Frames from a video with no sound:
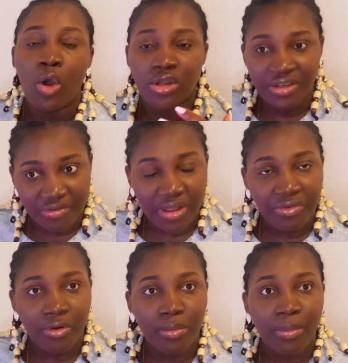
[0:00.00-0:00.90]
or different
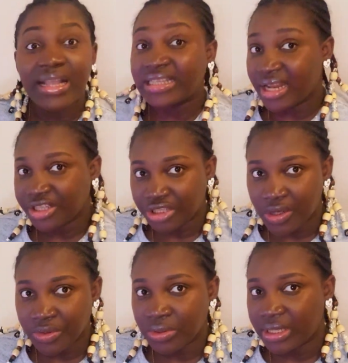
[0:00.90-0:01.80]
from
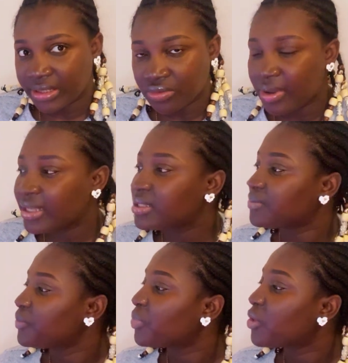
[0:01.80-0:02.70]
international students, right?
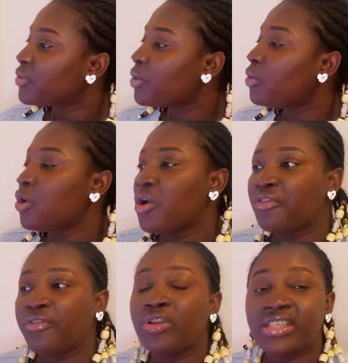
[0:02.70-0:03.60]
So
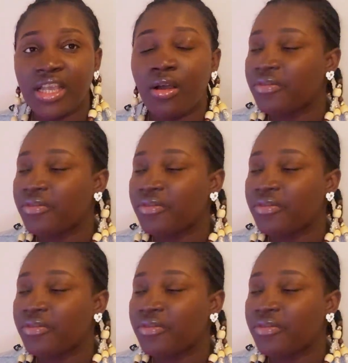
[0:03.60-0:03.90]
for the sake of